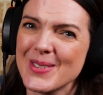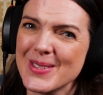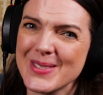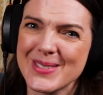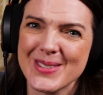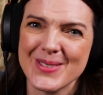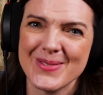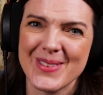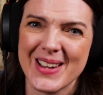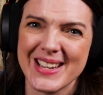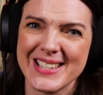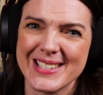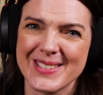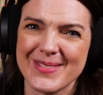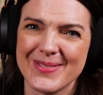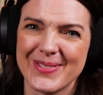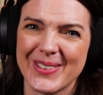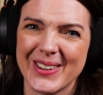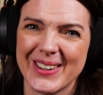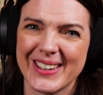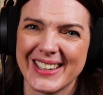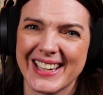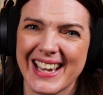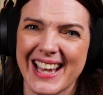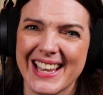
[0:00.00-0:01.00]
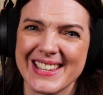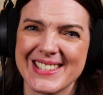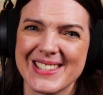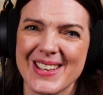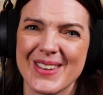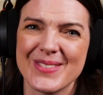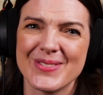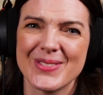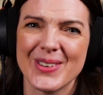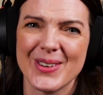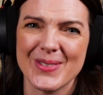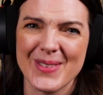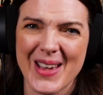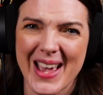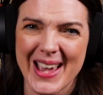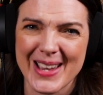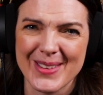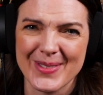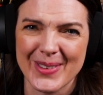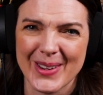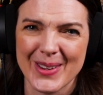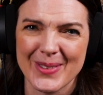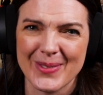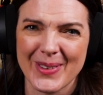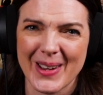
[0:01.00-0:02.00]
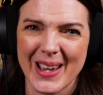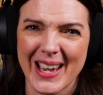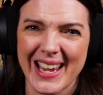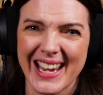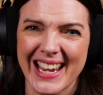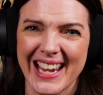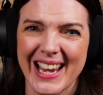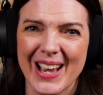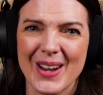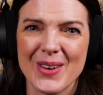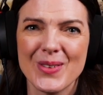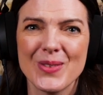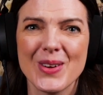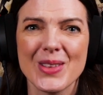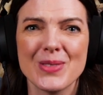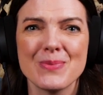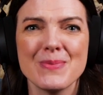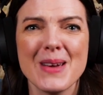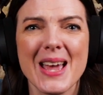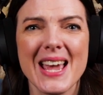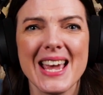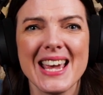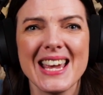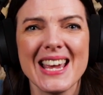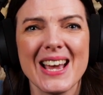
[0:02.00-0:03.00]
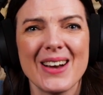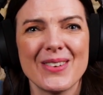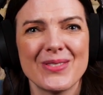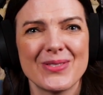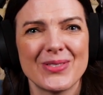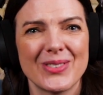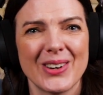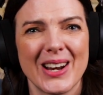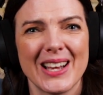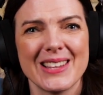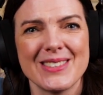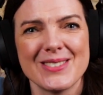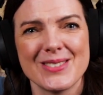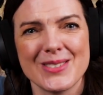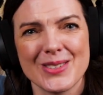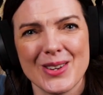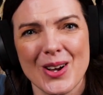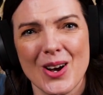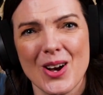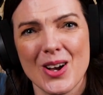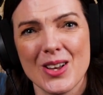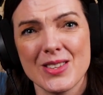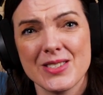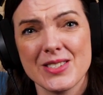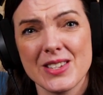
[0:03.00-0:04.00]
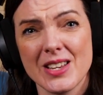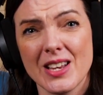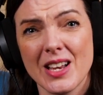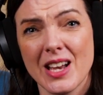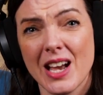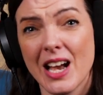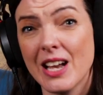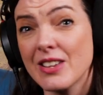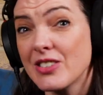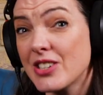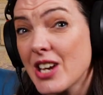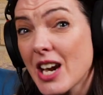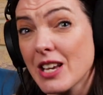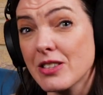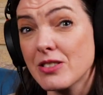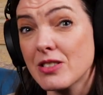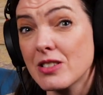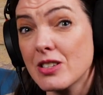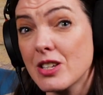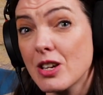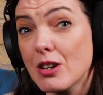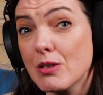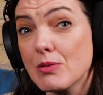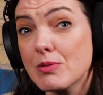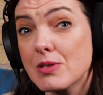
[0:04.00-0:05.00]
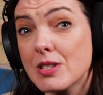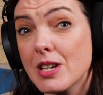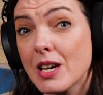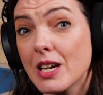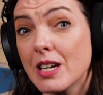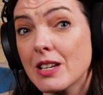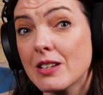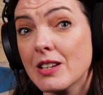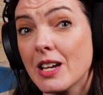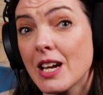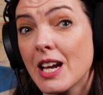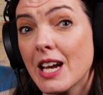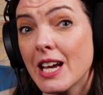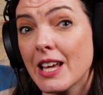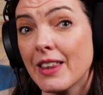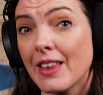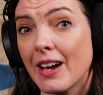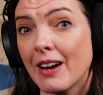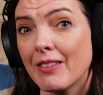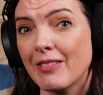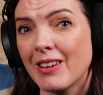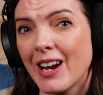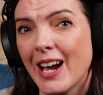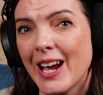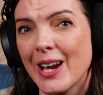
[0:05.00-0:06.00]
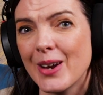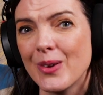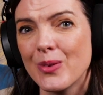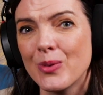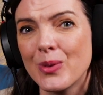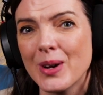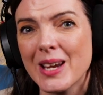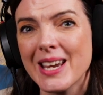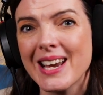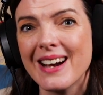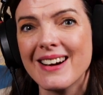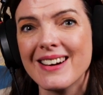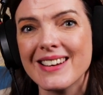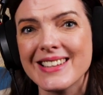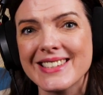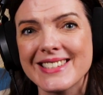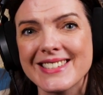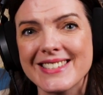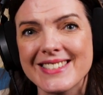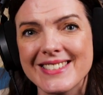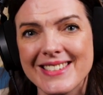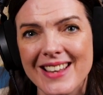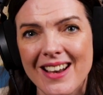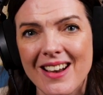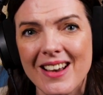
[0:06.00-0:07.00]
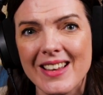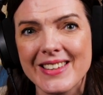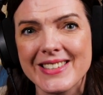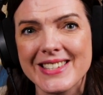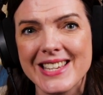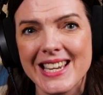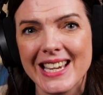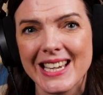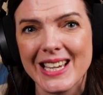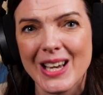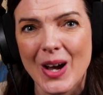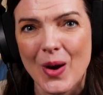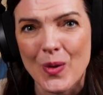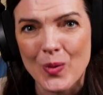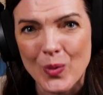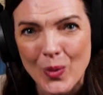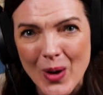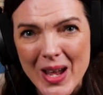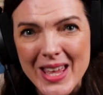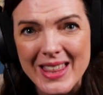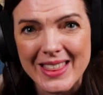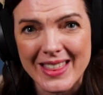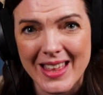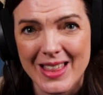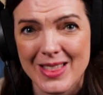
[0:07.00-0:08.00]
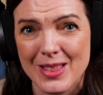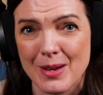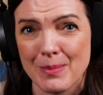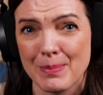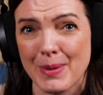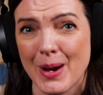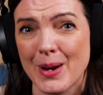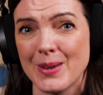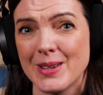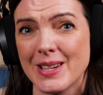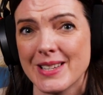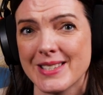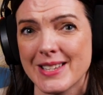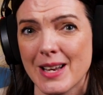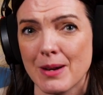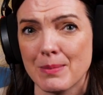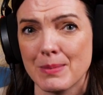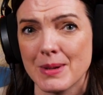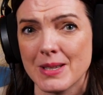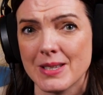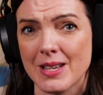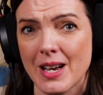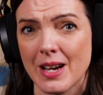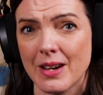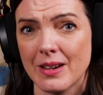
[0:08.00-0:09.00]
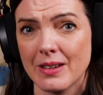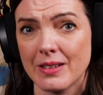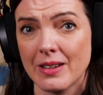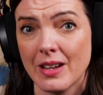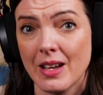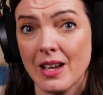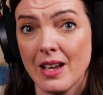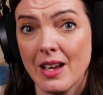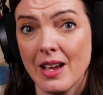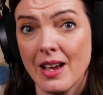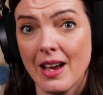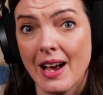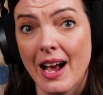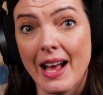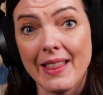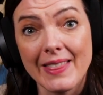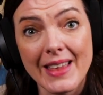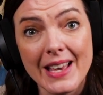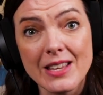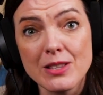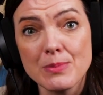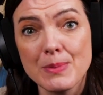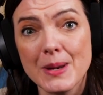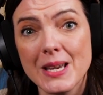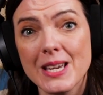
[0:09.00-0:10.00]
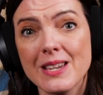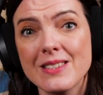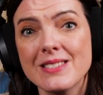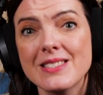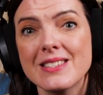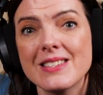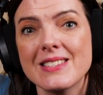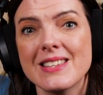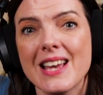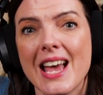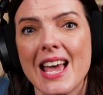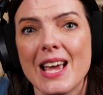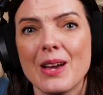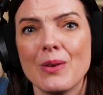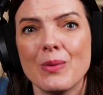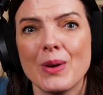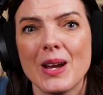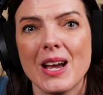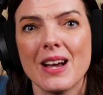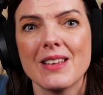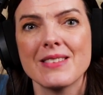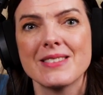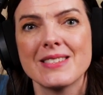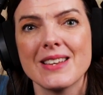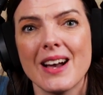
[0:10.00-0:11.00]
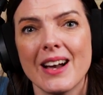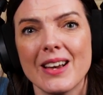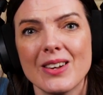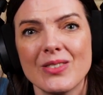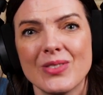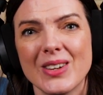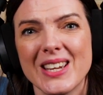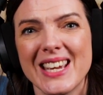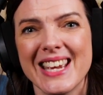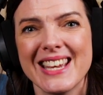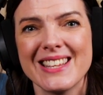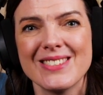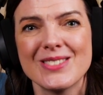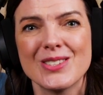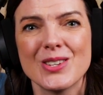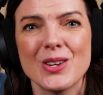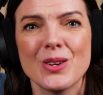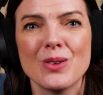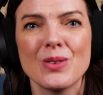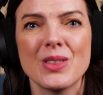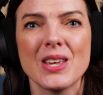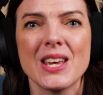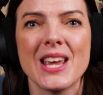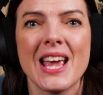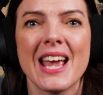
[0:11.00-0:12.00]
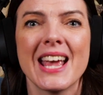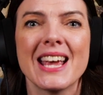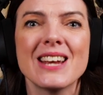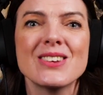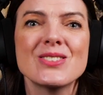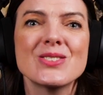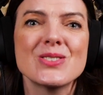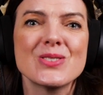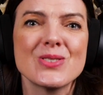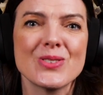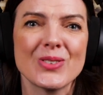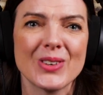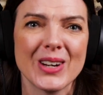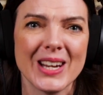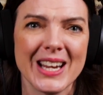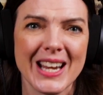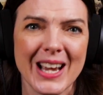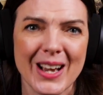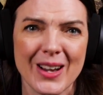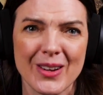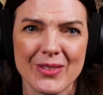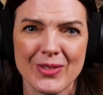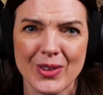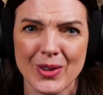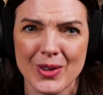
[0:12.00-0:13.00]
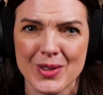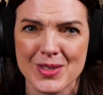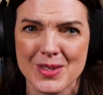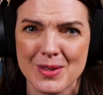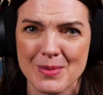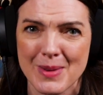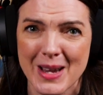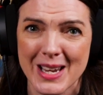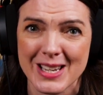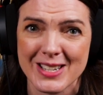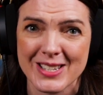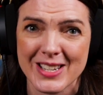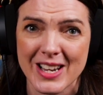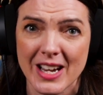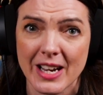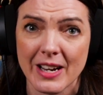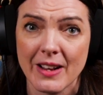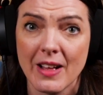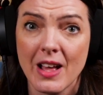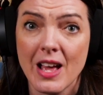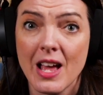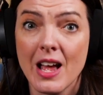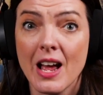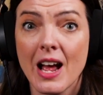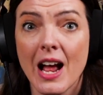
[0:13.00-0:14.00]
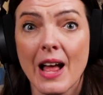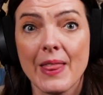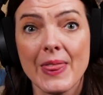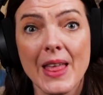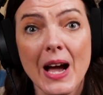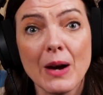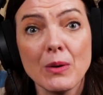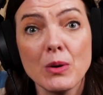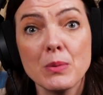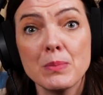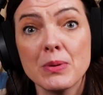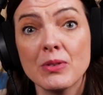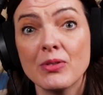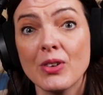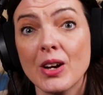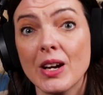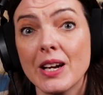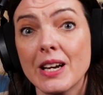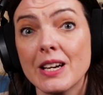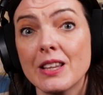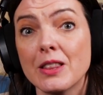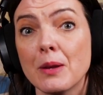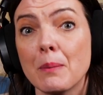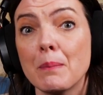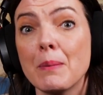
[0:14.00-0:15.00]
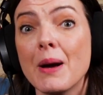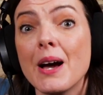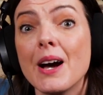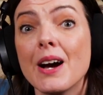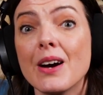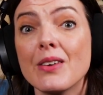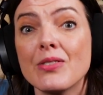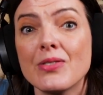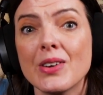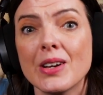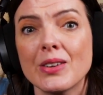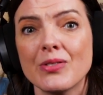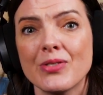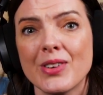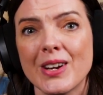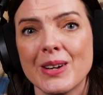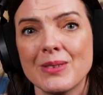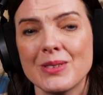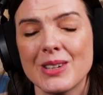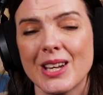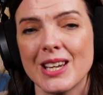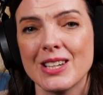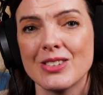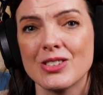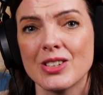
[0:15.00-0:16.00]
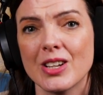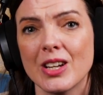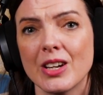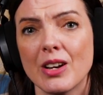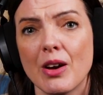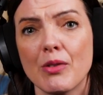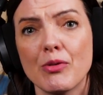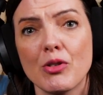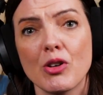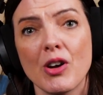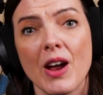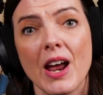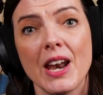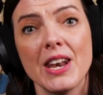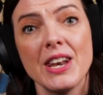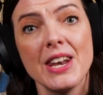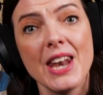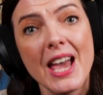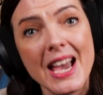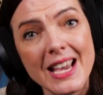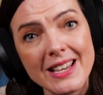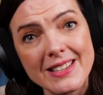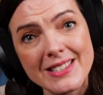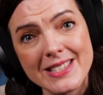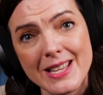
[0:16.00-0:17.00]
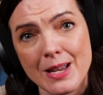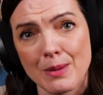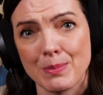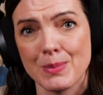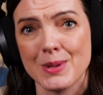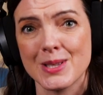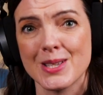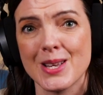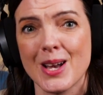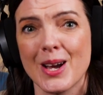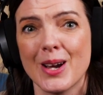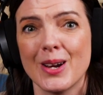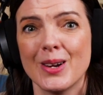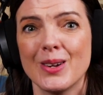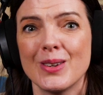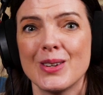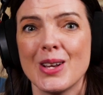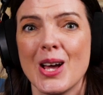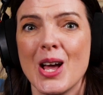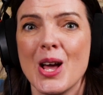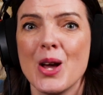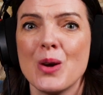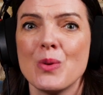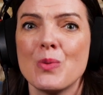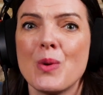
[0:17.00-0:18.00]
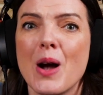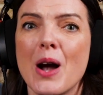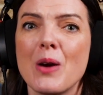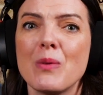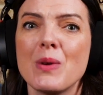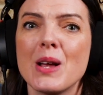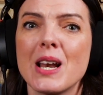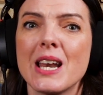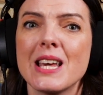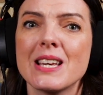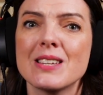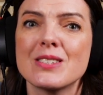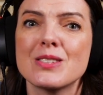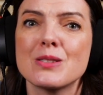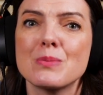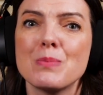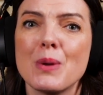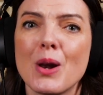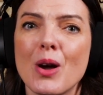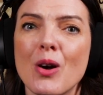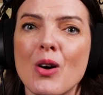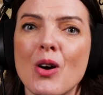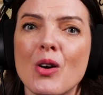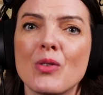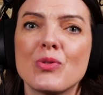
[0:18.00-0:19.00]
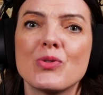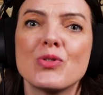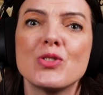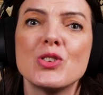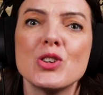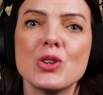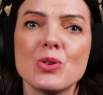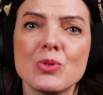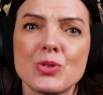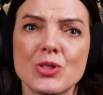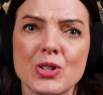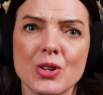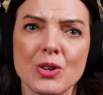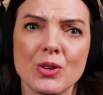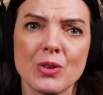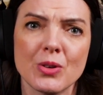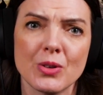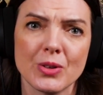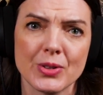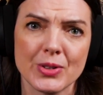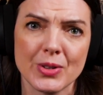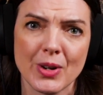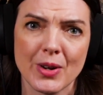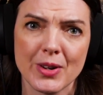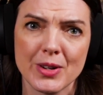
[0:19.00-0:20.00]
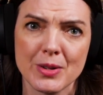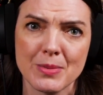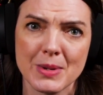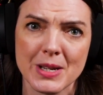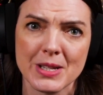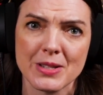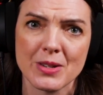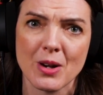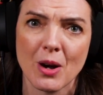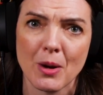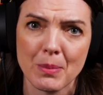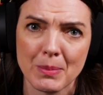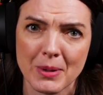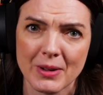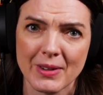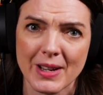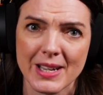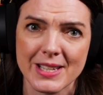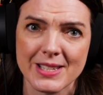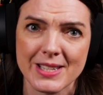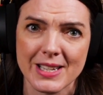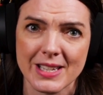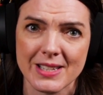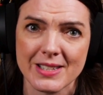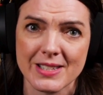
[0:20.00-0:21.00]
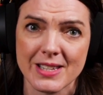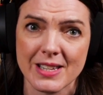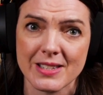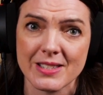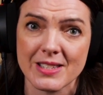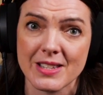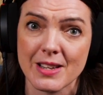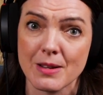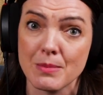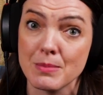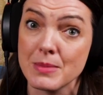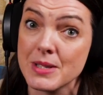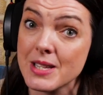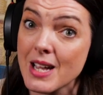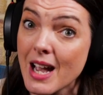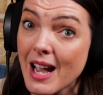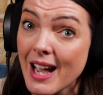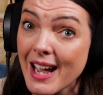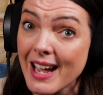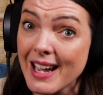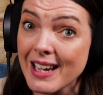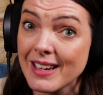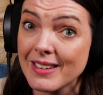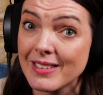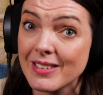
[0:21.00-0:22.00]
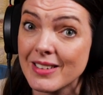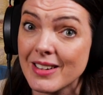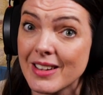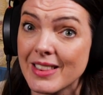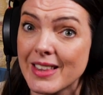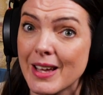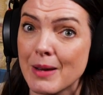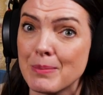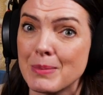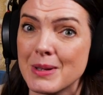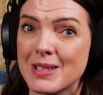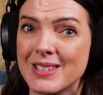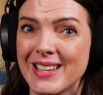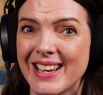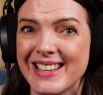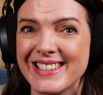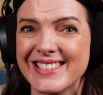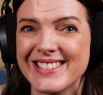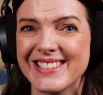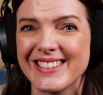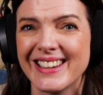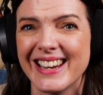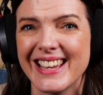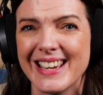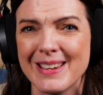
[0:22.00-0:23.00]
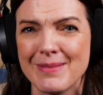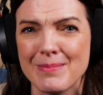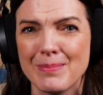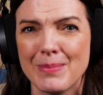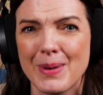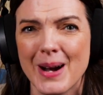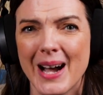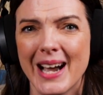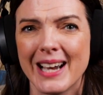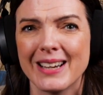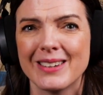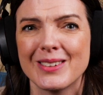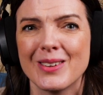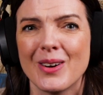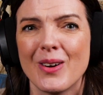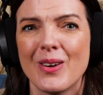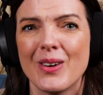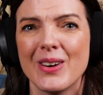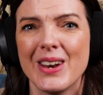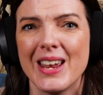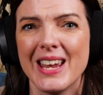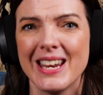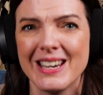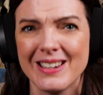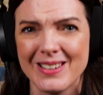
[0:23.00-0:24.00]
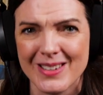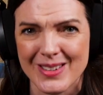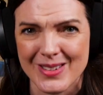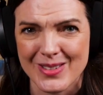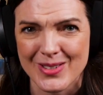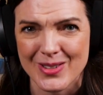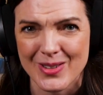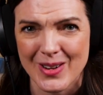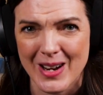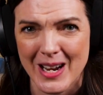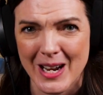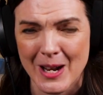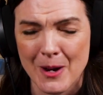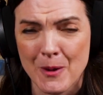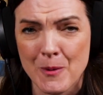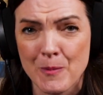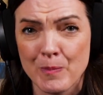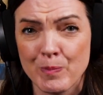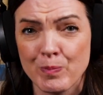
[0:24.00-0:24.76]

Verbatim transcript: Automation podcast from ABB with me, Fran Scott. And yes, you did hear that right. We are starting with the bonus episode. And that's because today we are diving into the history of automation. And that will provide the perfect foundation for our next episode, where we'll explore future autonomous operating systems and their potential impact on industry.